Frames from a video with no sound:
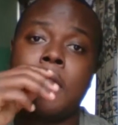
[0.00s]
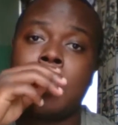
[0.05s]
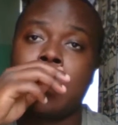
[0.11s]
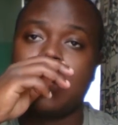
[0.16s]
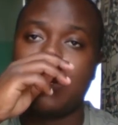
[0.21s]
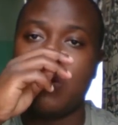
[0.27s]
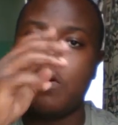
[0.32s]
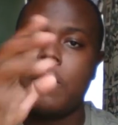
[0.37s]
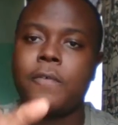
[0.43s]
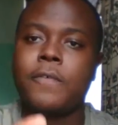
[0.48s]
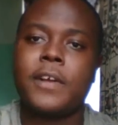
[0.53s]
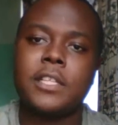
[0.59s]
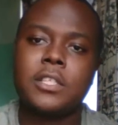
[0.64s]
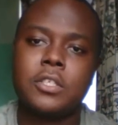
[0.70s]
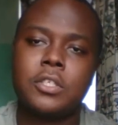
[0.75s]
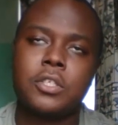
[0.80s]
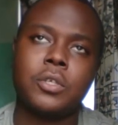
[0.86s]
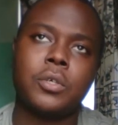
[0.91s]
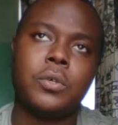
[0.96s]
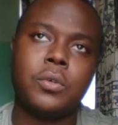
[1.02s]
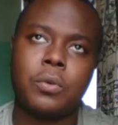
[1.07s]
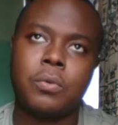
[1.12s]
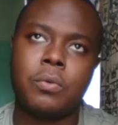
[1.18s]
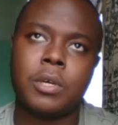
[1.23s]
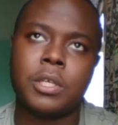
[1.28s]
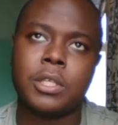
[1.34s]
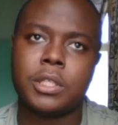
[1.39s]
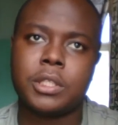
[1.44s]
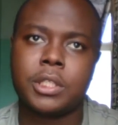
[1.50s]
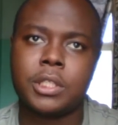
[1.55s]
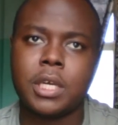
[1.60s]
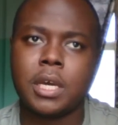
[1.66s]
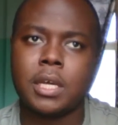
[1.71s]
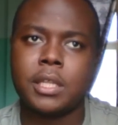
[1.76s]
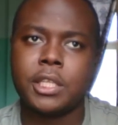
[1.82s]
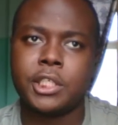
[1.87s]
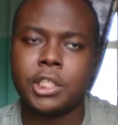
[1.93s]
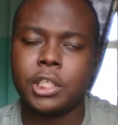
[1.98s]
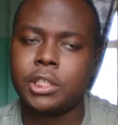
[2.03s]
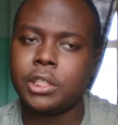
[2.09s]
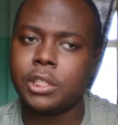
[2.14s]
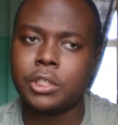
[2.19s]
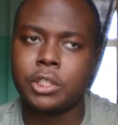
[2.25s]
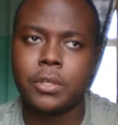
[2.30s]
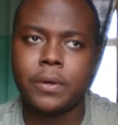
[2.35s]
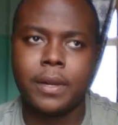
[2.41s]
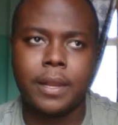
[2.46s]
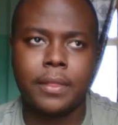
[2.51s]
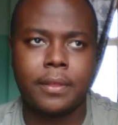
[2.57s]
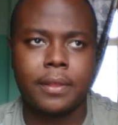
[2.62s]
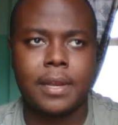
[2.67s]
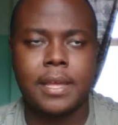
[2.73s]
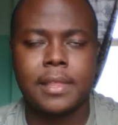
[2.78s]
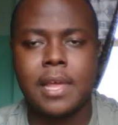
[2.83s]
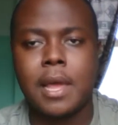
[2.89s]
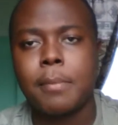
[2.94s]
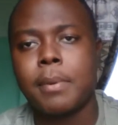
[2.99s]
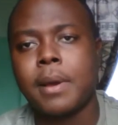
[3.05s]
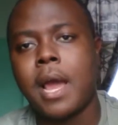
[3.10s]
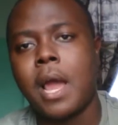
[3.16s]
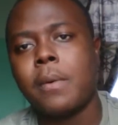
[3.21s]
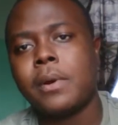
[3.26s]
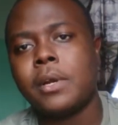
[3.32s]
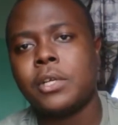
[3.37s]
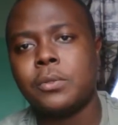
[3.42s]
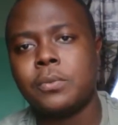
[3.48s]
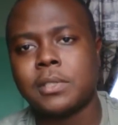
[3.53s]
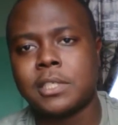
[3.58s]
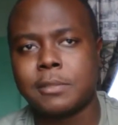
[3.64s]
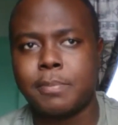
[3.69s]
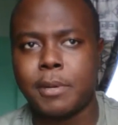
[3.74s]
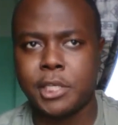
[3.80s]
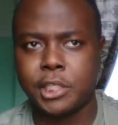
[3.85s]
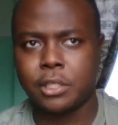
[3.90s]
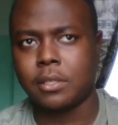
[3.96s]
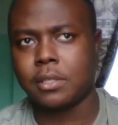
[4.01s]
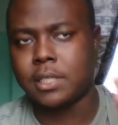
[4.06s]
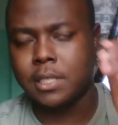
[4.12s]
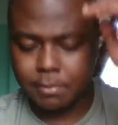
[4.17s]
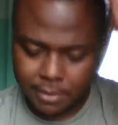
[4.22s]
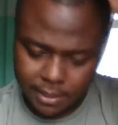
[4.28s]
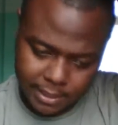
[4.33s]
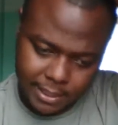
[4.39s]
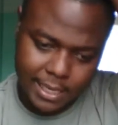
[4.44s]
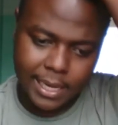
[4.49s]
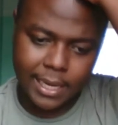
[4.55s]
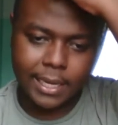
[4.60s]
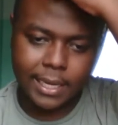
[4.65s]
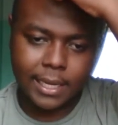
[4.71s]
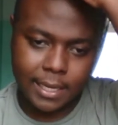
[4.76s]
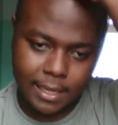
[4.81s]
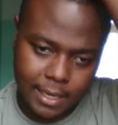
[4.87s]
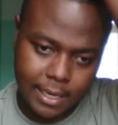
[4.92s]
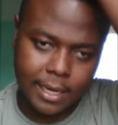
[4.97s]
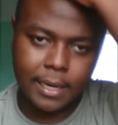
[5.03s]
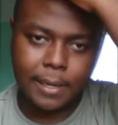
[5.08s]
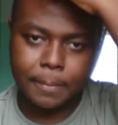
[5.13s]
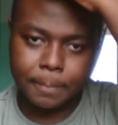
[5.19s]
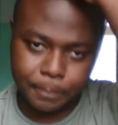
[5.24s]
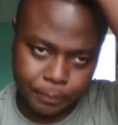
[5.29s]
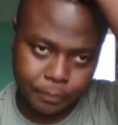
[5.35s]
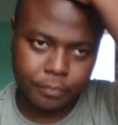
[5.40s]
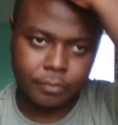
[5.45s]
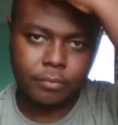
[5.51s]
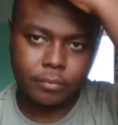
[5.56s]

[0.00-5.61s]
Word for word: no offense to what uh, the Churchill Show anything like that, but I want to do a special, something like. Um,